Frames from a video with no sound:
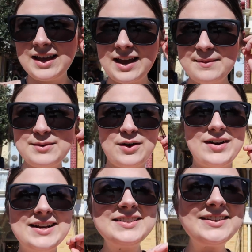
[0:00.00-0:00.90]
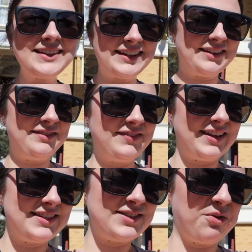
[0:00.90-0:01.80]
I'm not ready to leave.
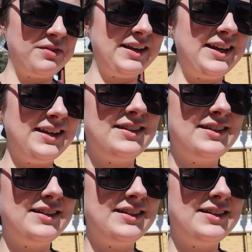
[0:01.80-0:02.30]
It's only